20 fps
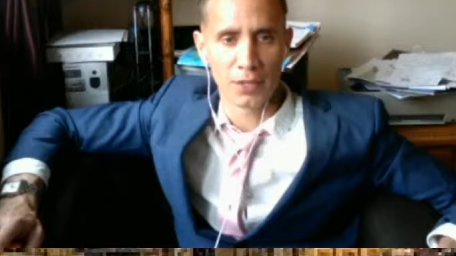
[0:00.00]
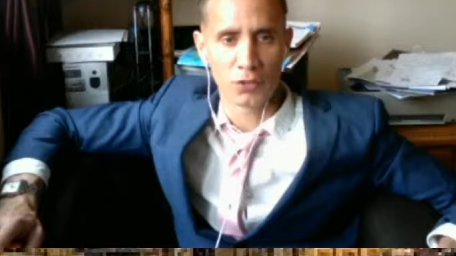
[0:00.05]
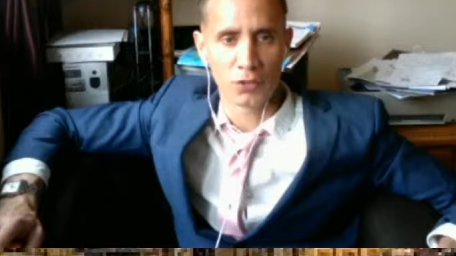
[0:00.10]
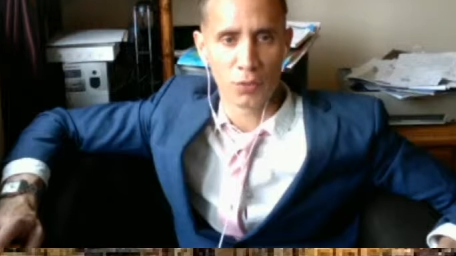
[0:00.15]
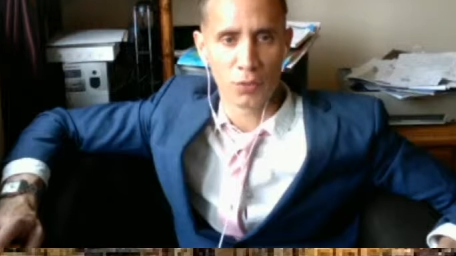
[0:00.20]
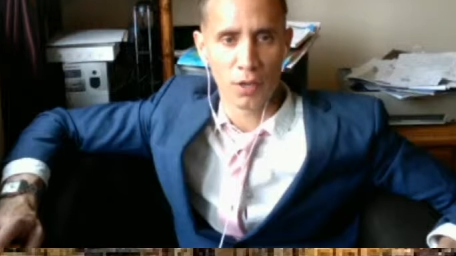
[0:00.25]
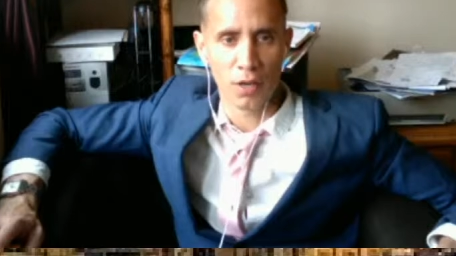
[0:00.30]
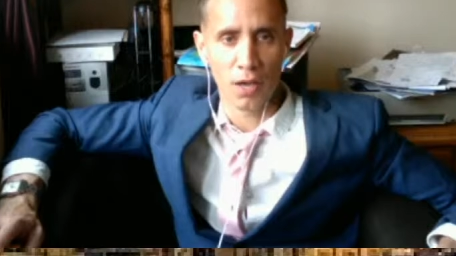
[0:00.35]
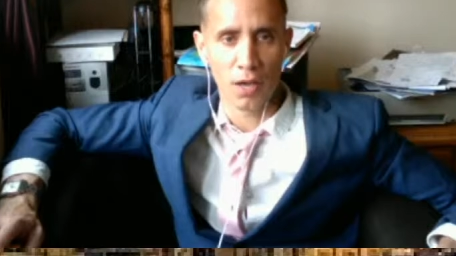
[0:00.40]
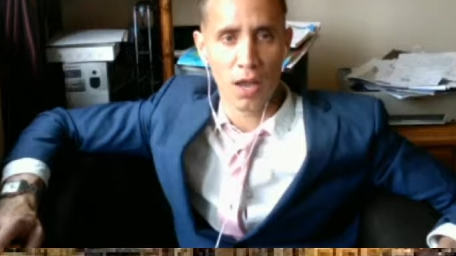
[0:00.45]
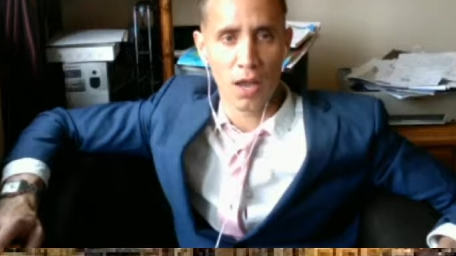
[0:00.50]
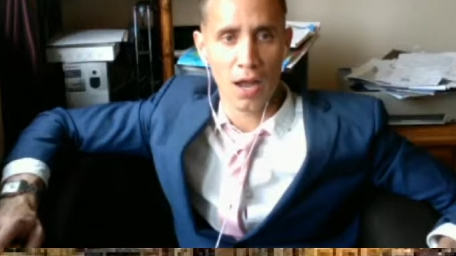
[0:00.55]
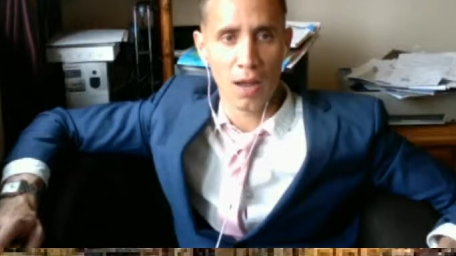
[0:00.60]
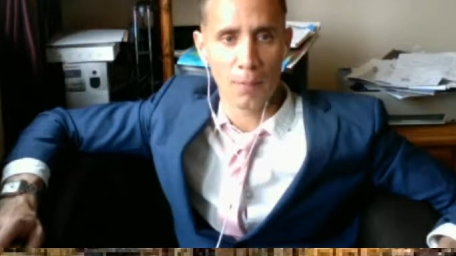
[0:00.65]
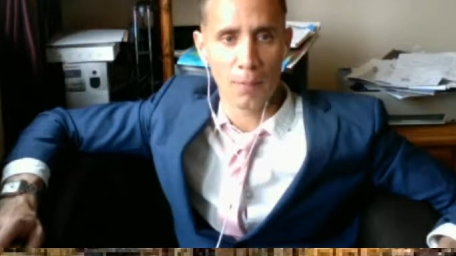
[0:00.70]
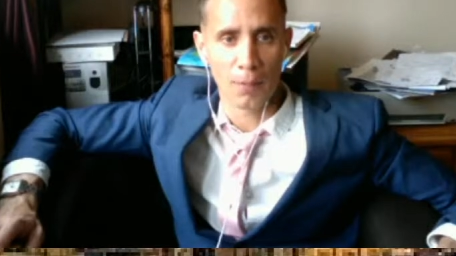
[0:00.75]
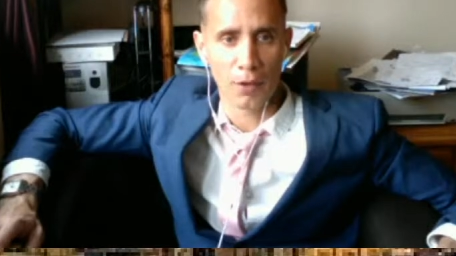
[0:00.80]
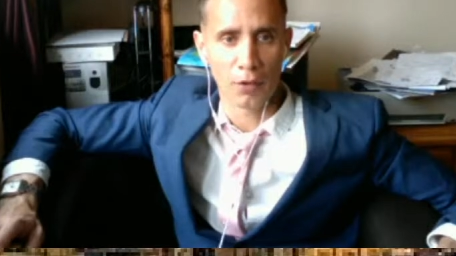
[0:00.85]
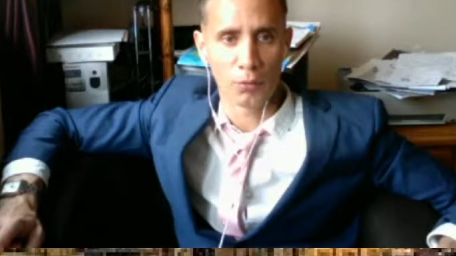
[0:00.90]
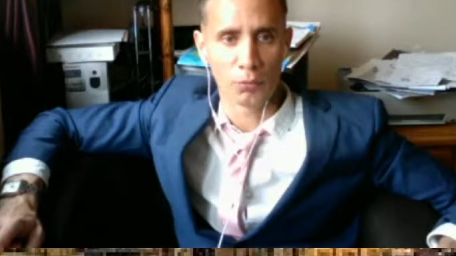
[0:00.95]
to
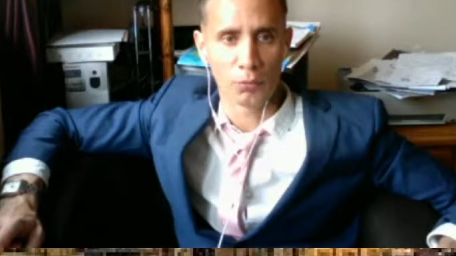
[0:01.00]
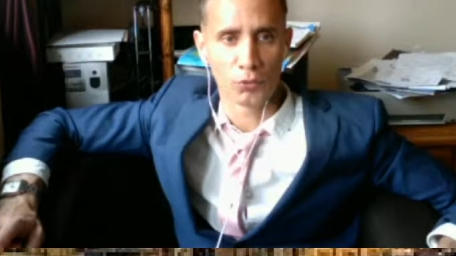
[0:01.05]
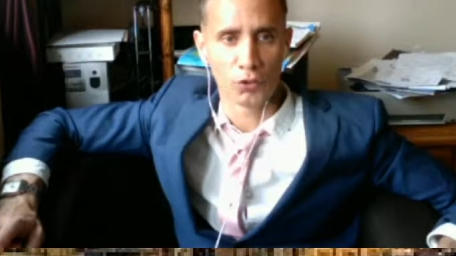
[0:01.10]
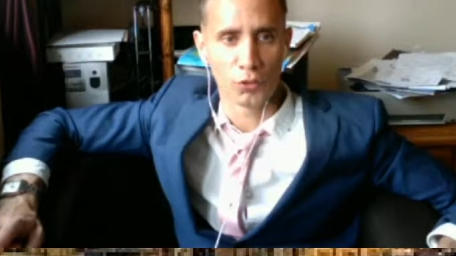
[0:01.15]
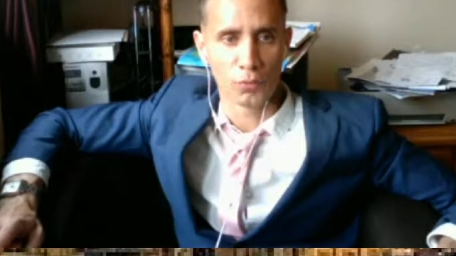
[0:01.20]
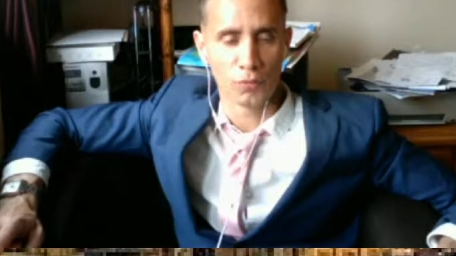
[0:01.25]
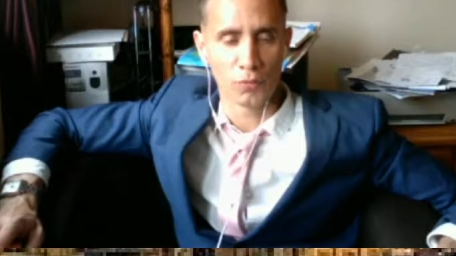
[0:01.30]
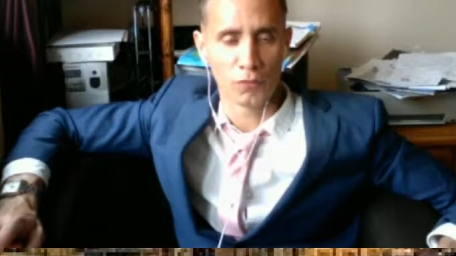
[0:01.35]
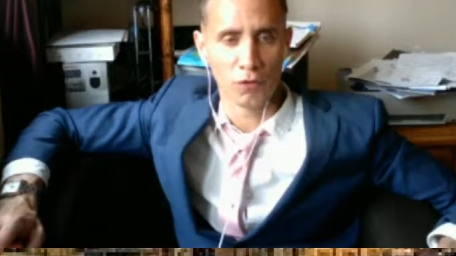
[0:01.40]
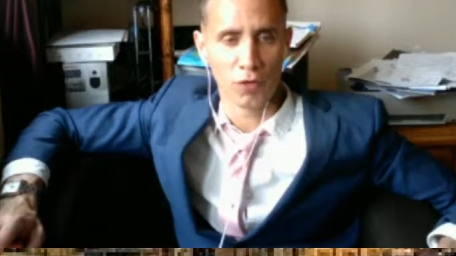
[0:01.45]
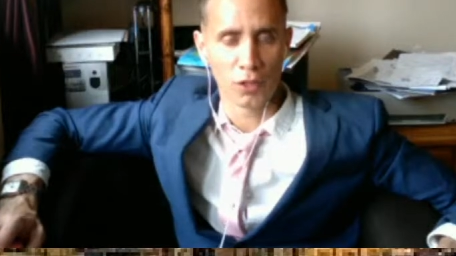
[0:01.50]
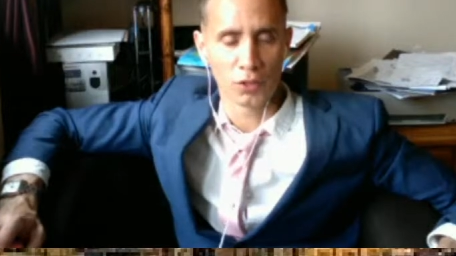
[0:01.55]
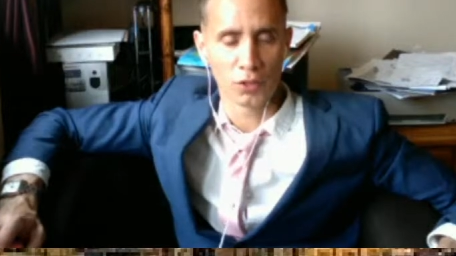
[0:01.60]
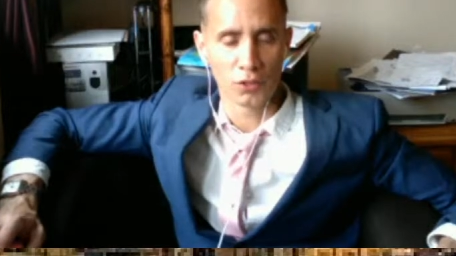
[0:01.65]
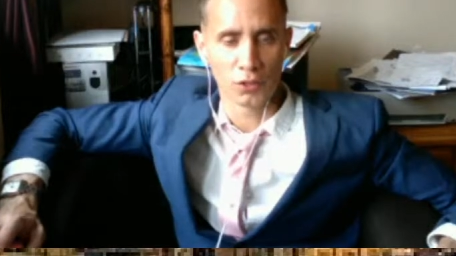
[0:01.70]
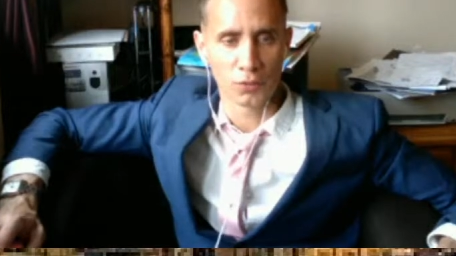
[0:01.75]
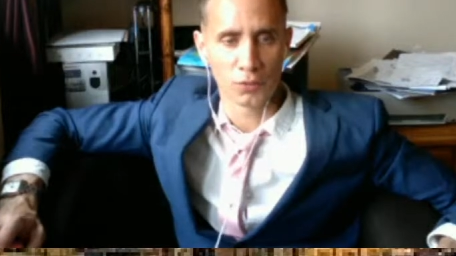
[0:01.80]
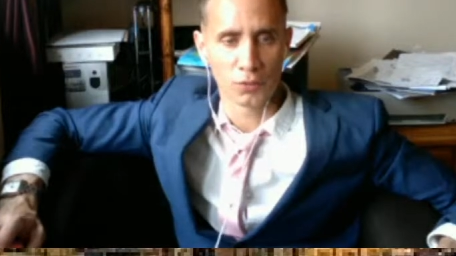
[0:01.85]
uphold human rights.